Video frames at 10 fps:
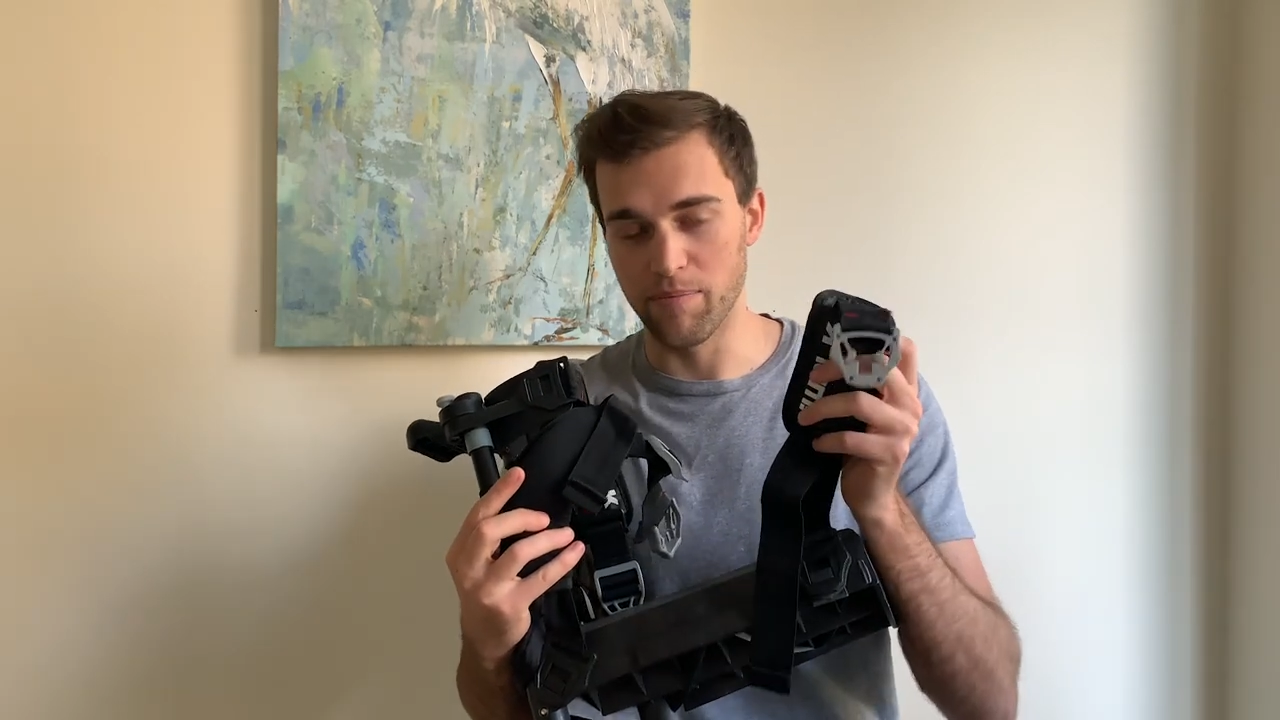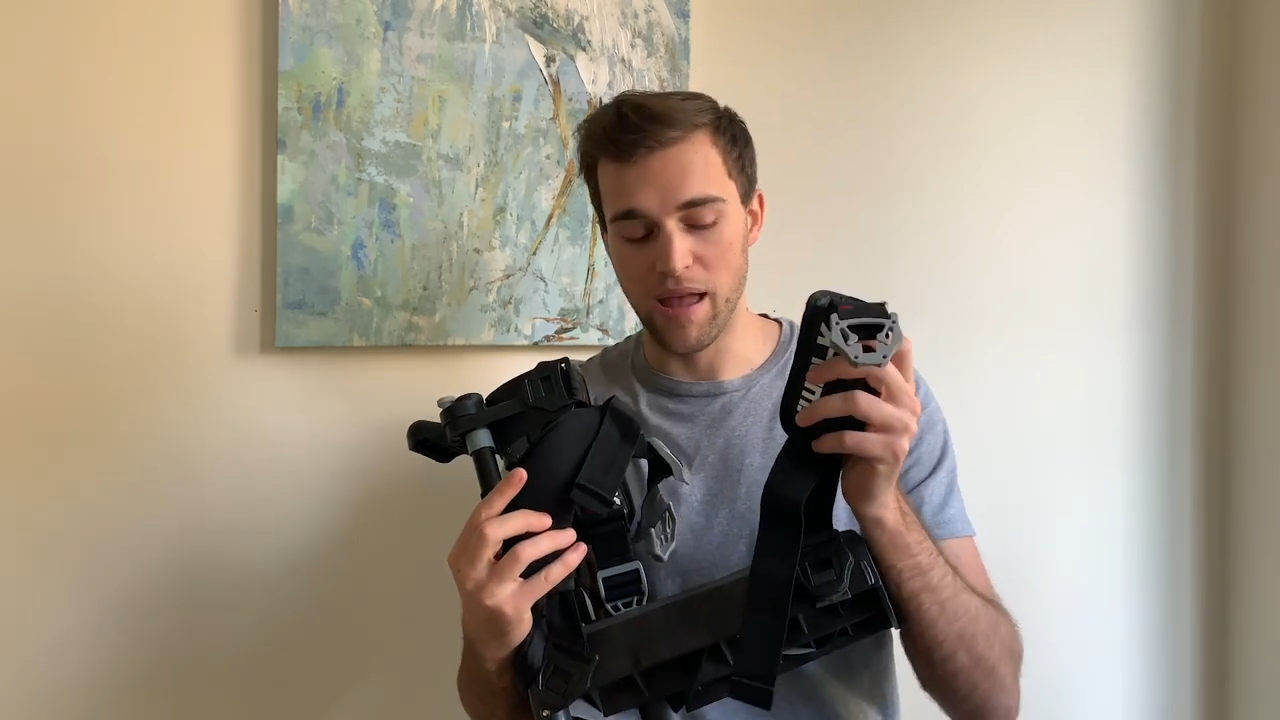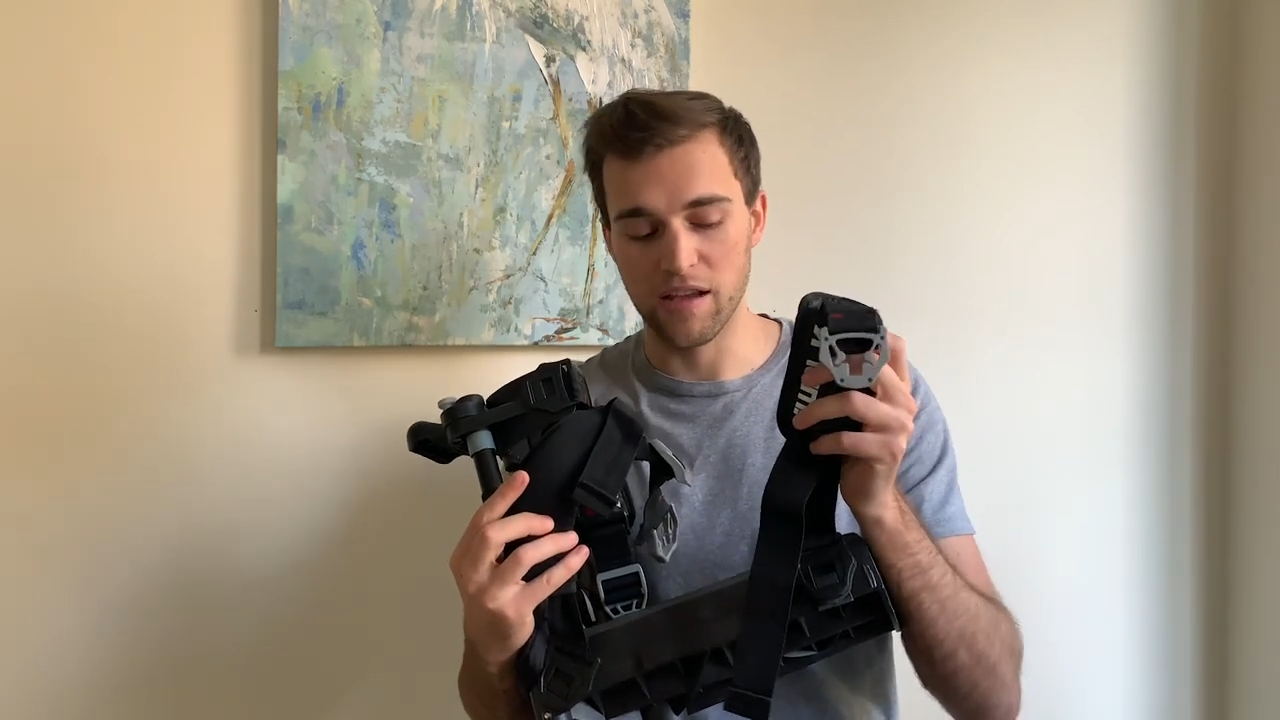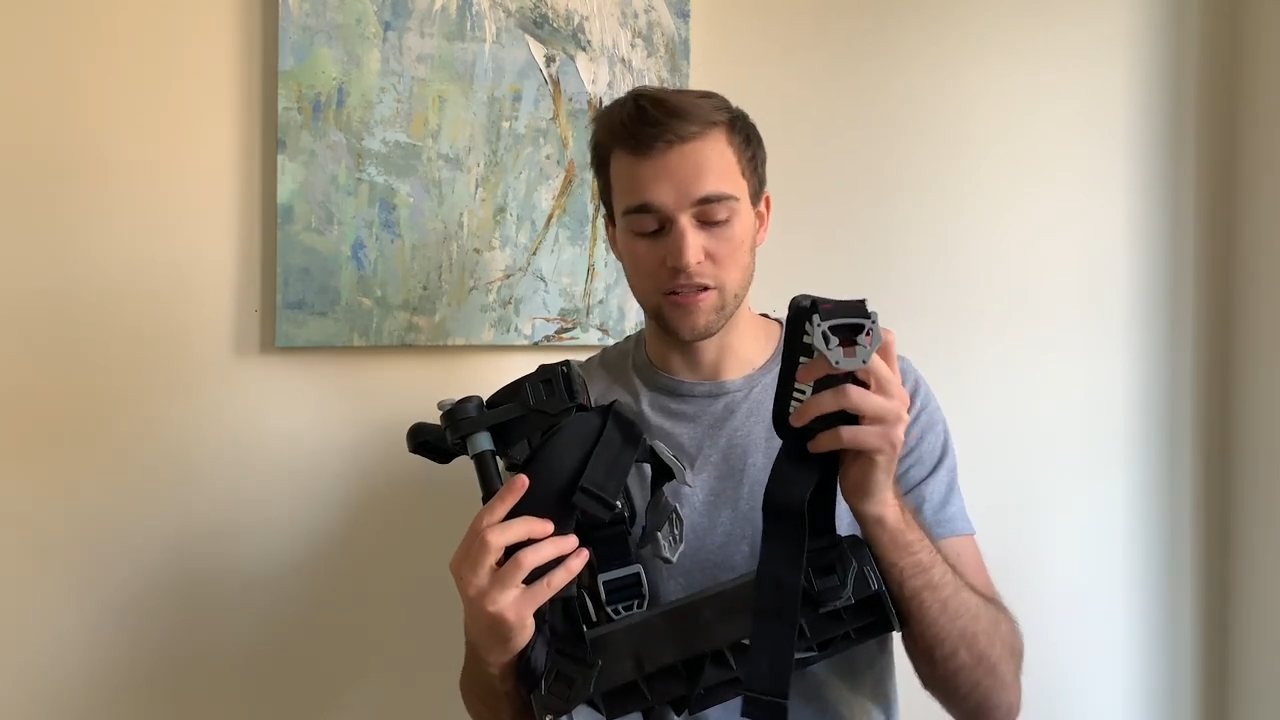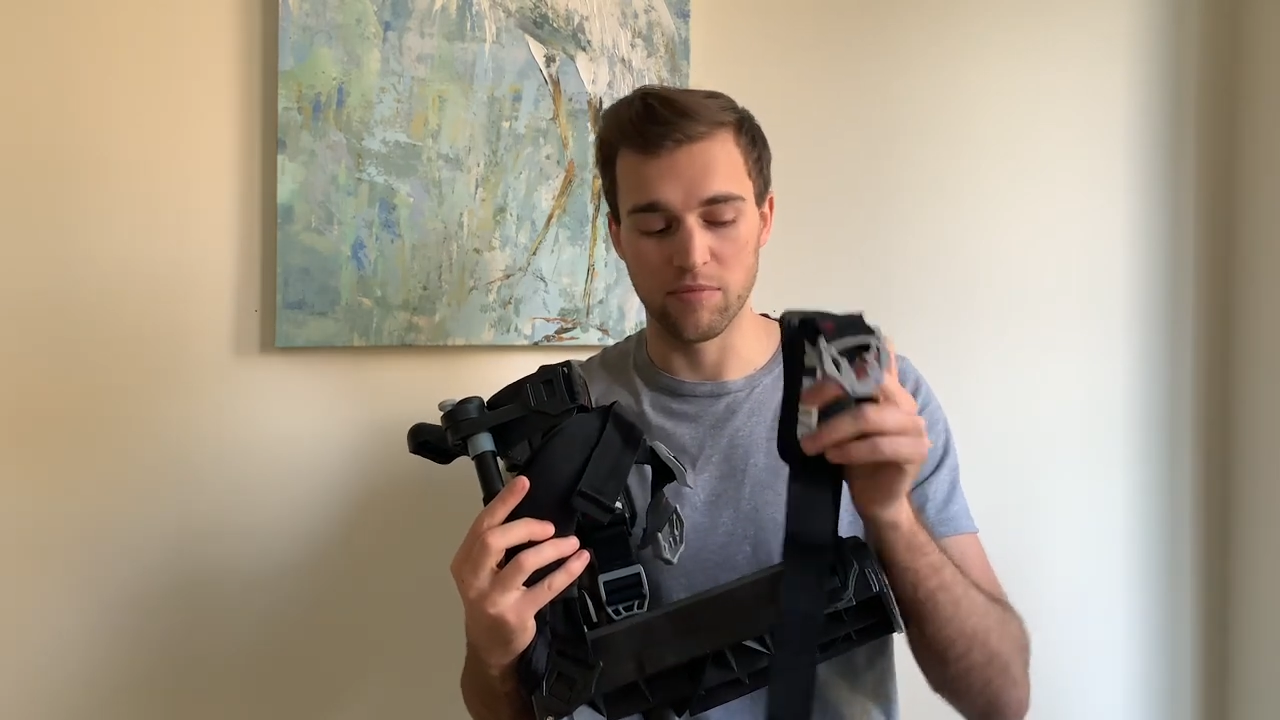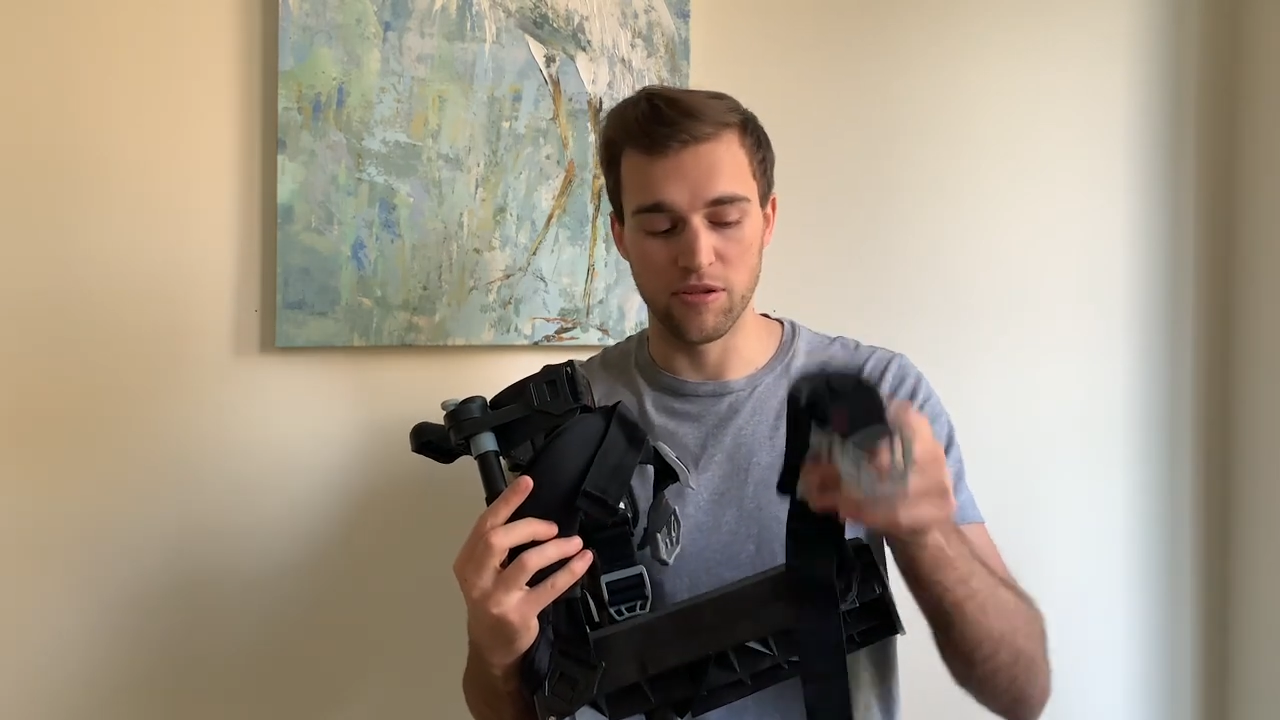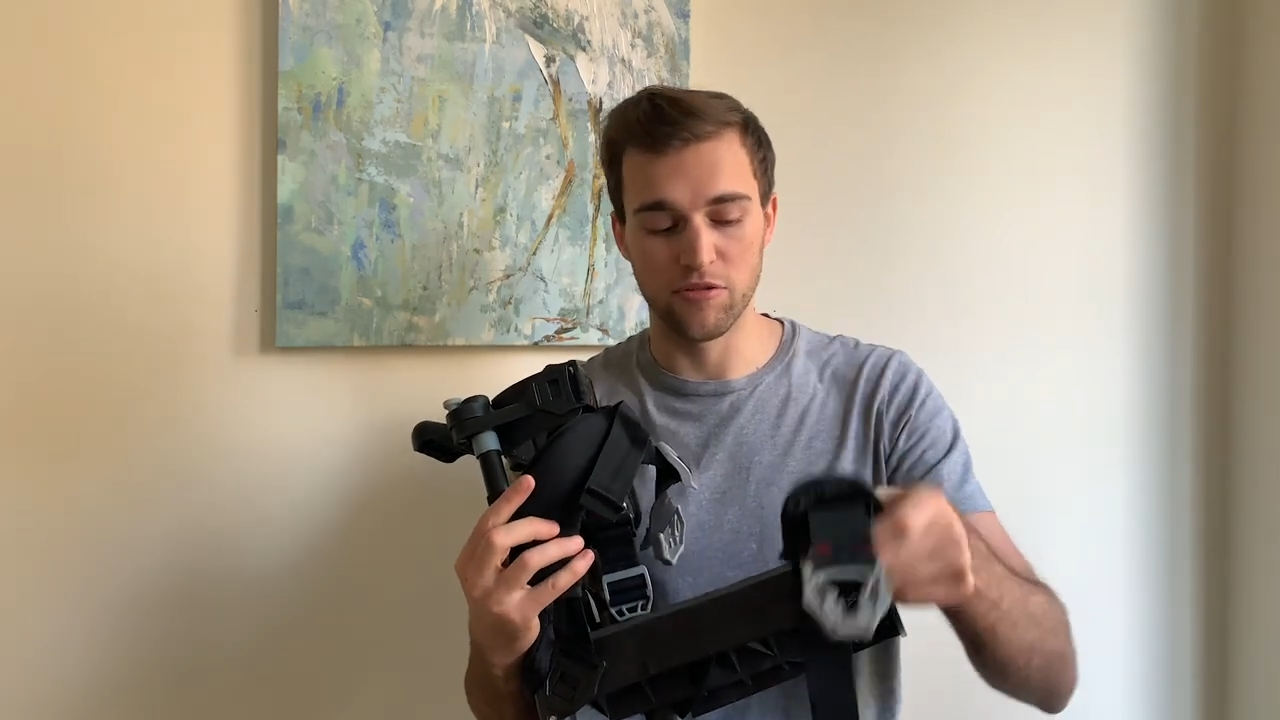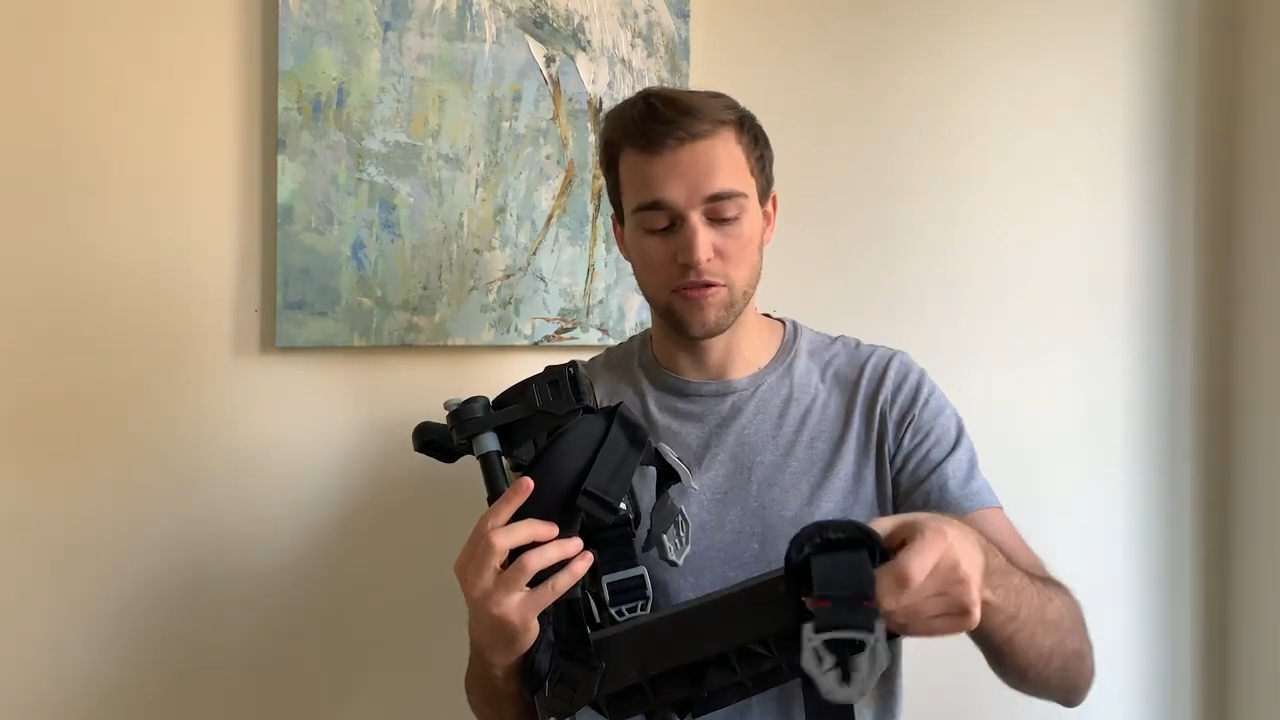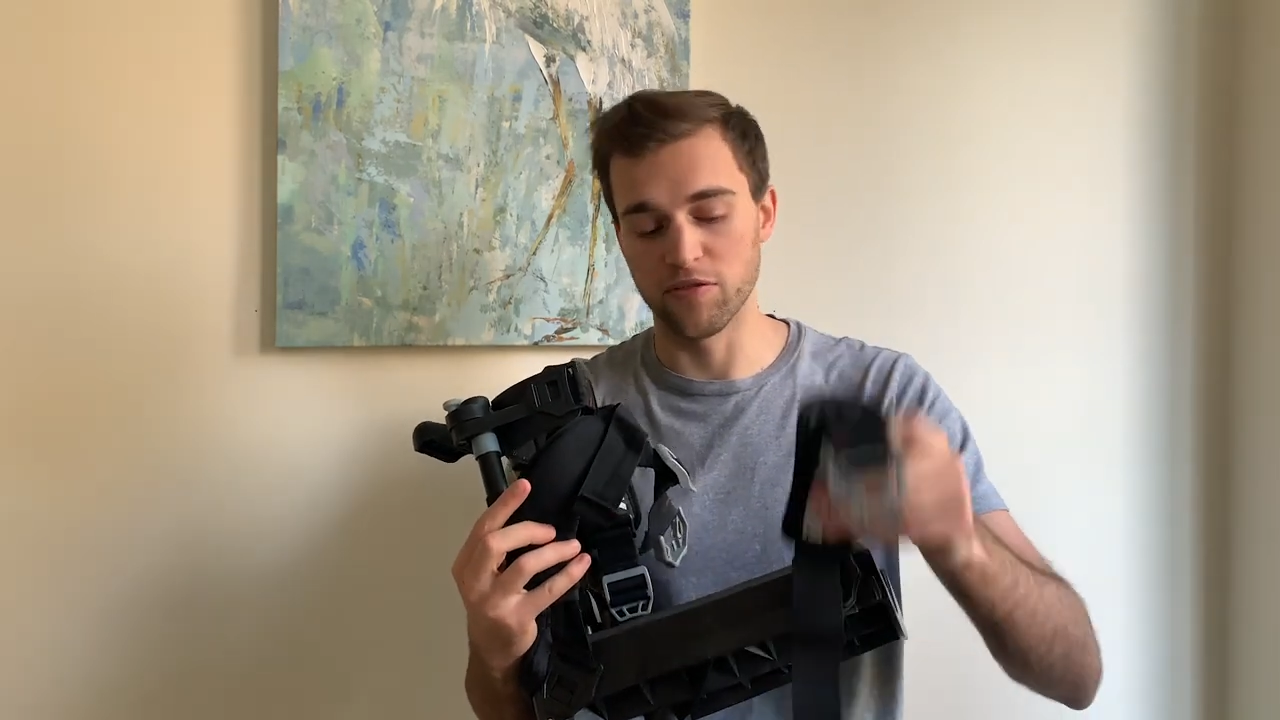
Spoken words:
back is gonna be used